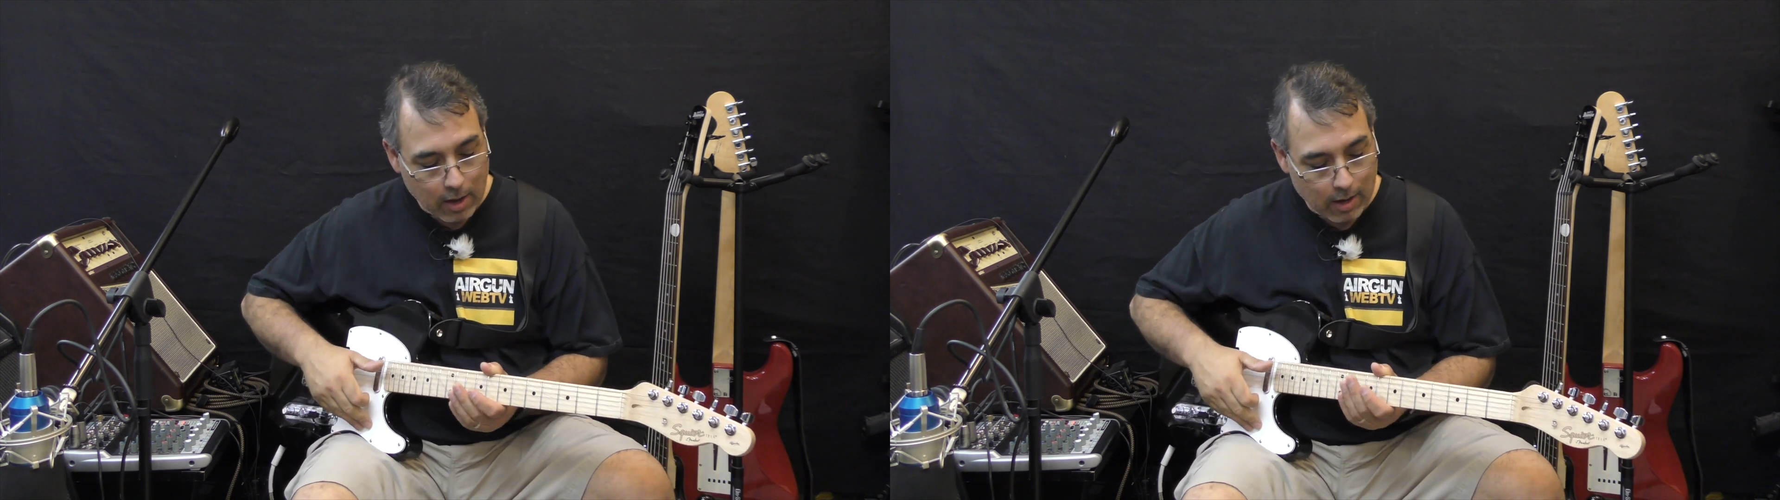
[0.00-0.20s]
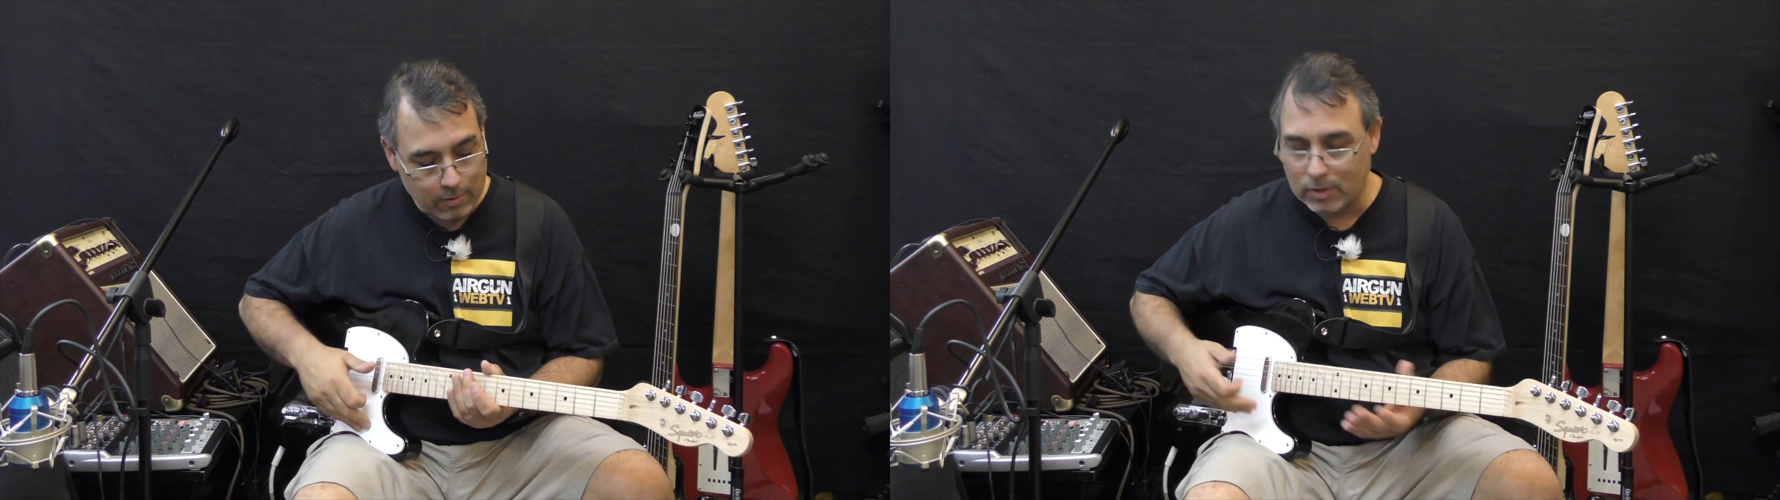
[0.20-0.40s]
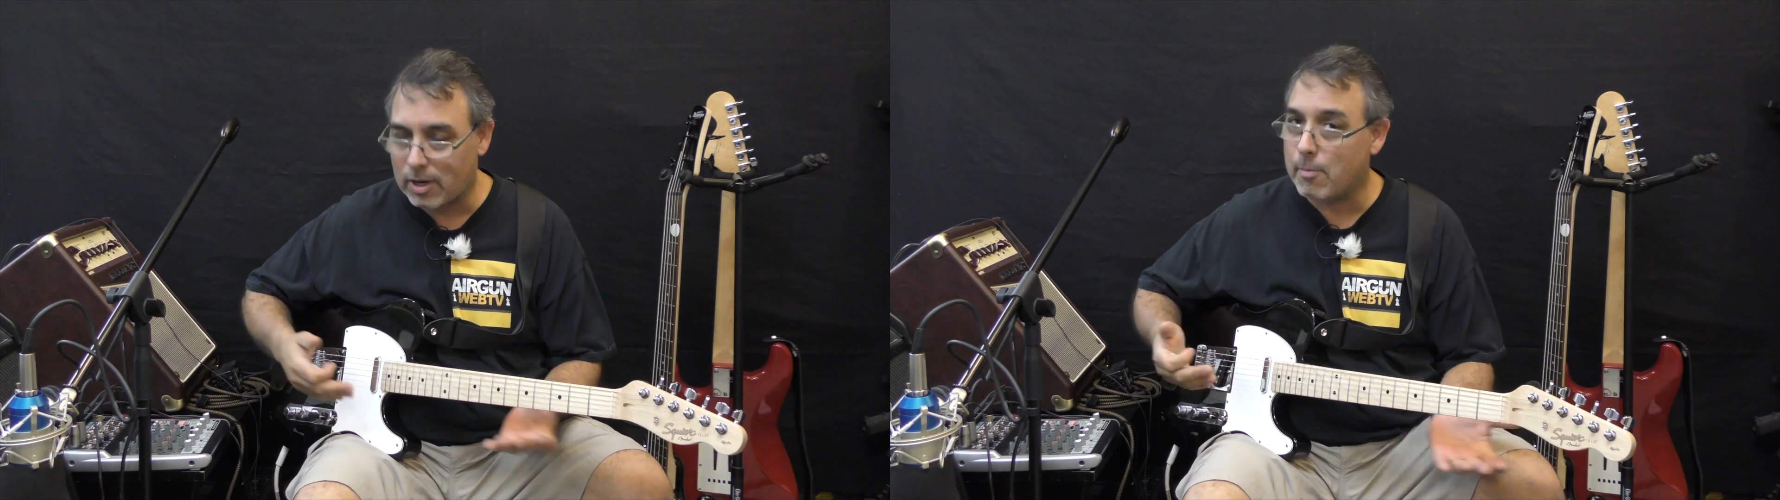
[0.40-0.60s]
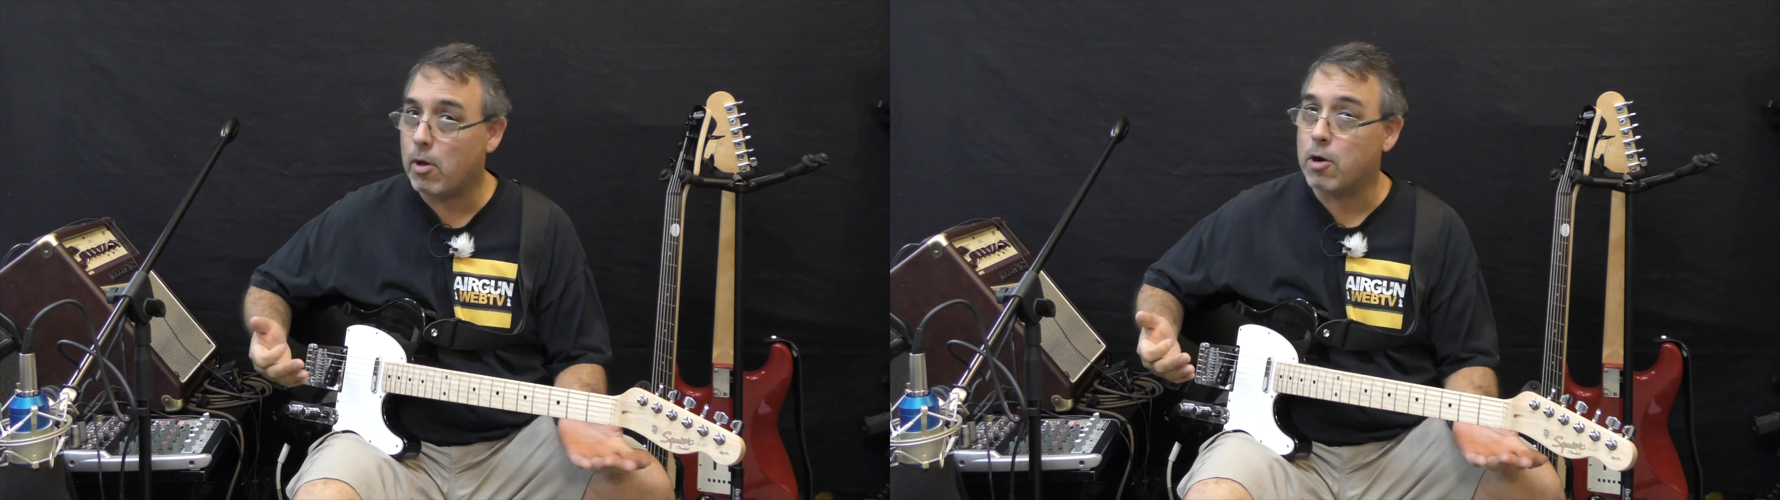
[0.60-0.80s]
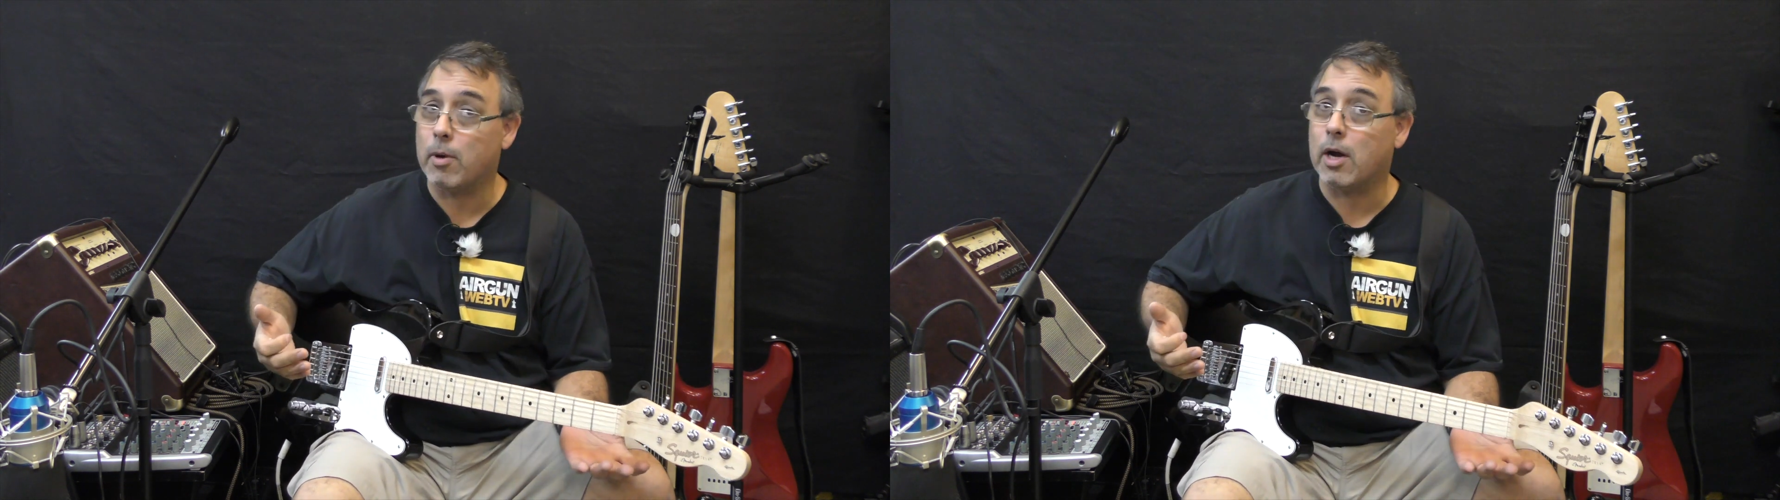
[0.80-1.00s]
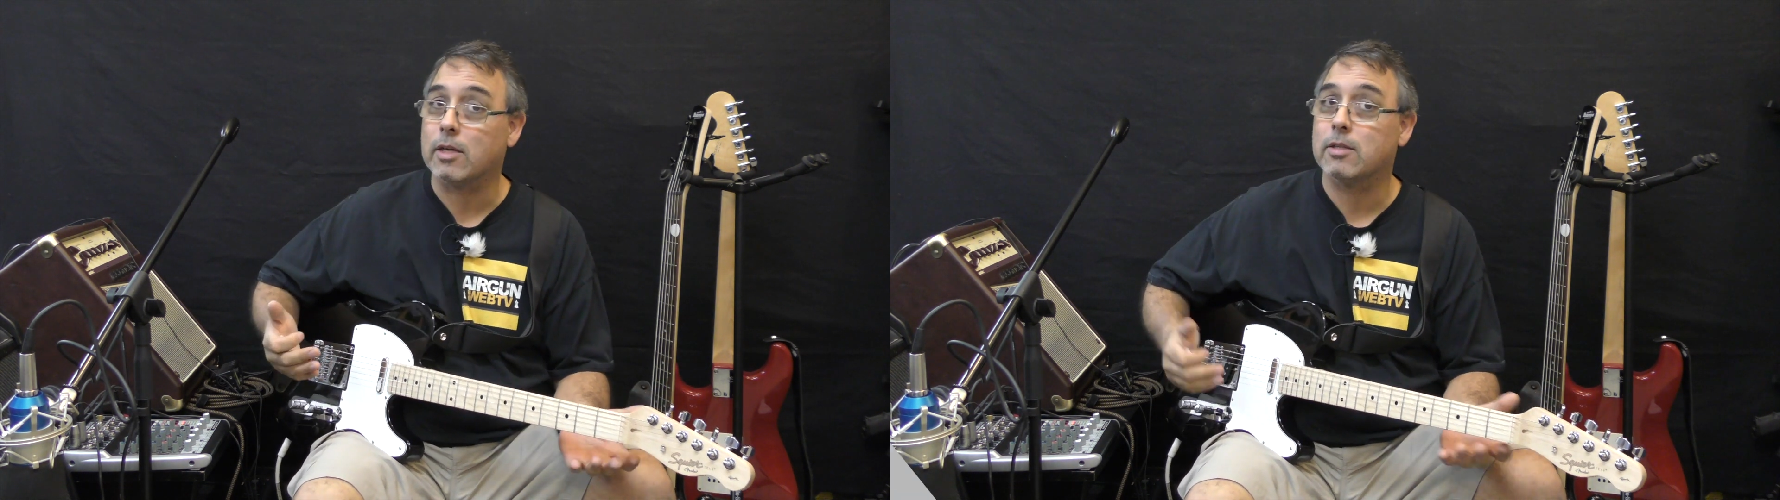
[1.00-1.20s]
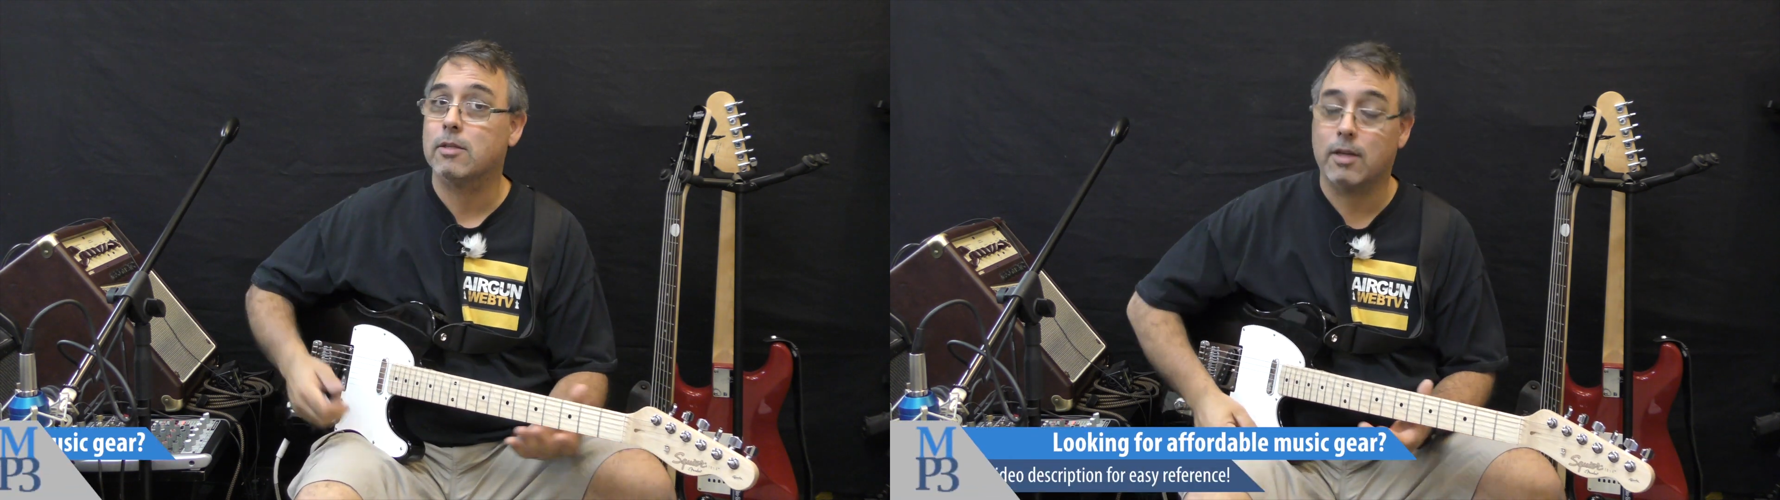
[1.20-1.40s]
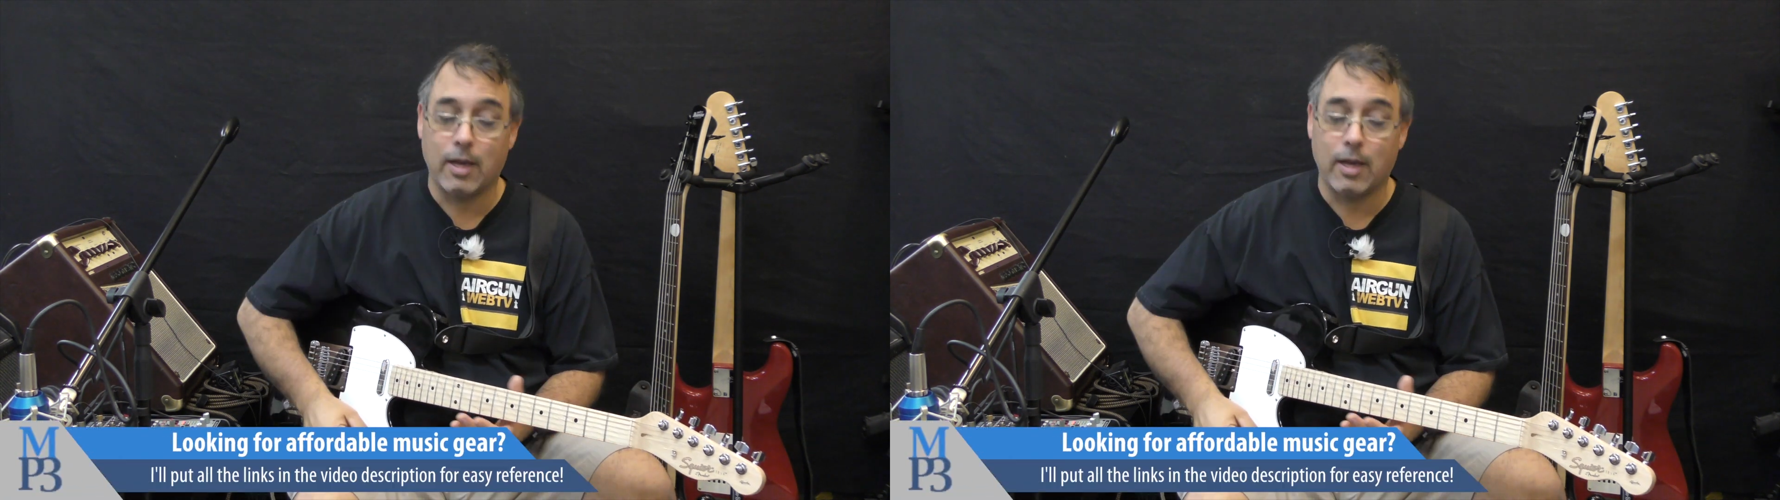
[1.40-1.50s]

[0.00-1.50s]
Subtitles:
It was a couple $100,